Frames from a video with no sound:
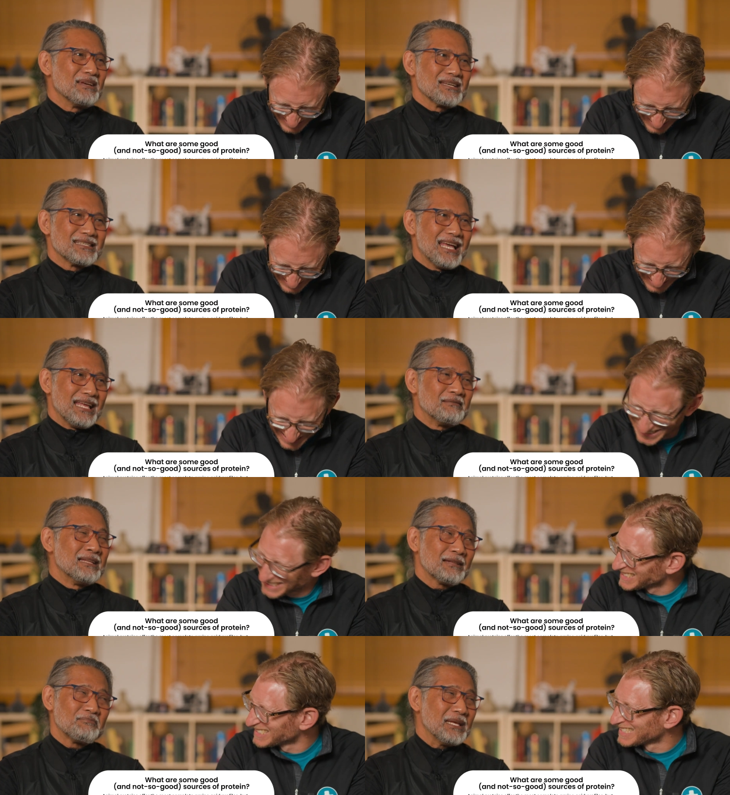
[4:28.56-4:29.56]
Speaker 1: because and
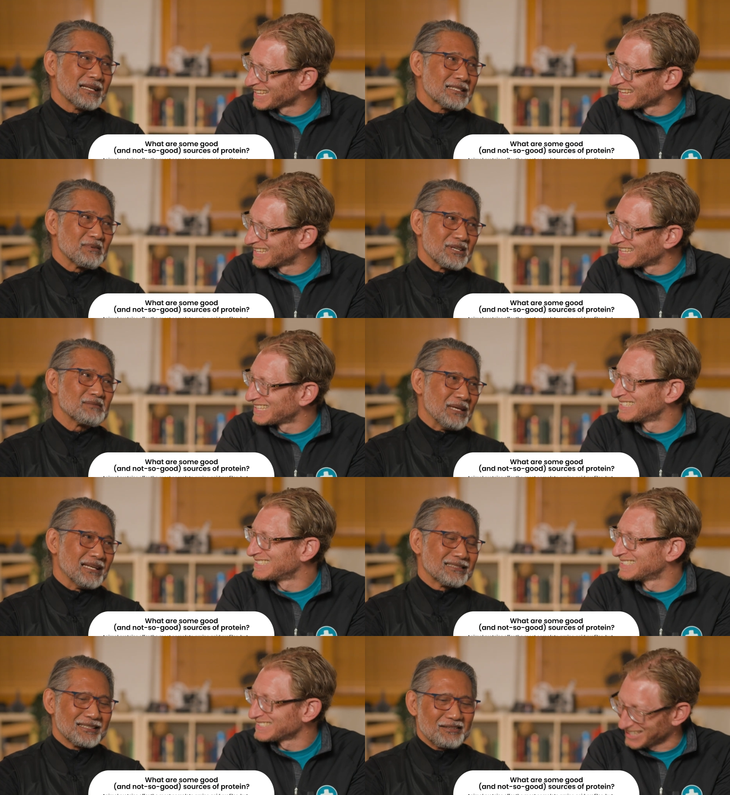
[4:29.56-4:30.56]
not peanuts because
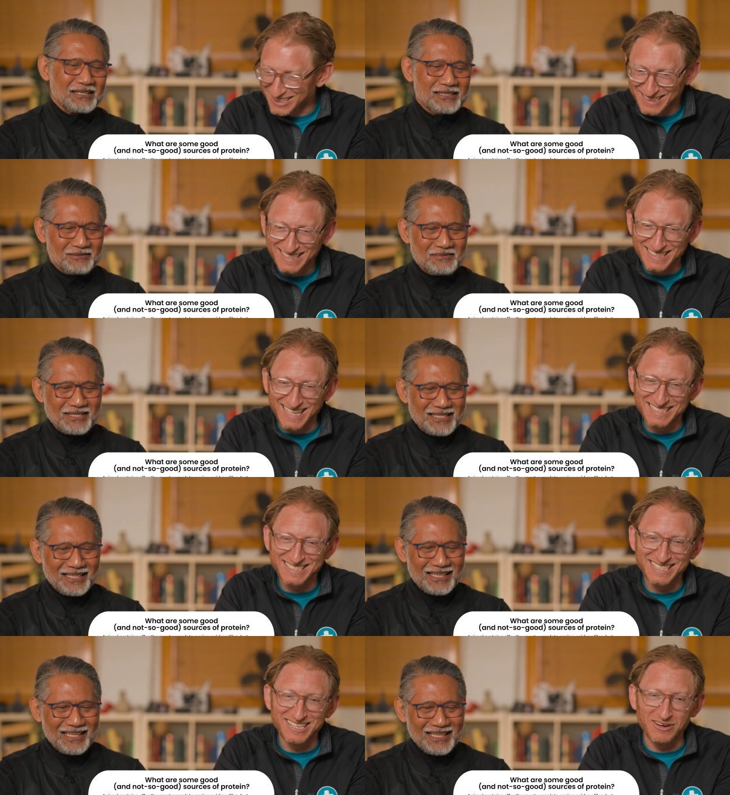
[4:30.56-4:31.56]
peanuts are legumes. Yes,
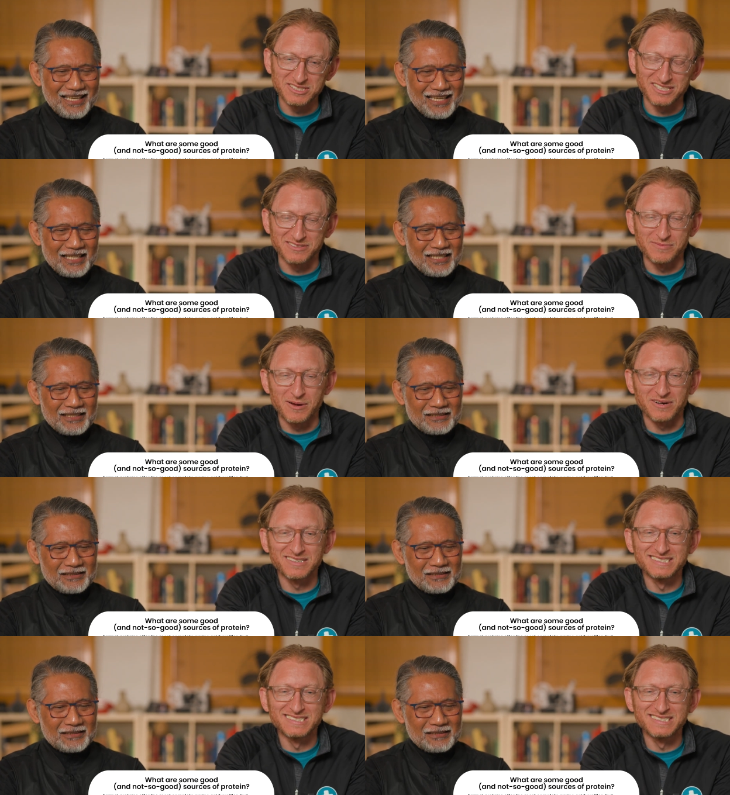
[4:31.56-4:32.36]
always good to remember.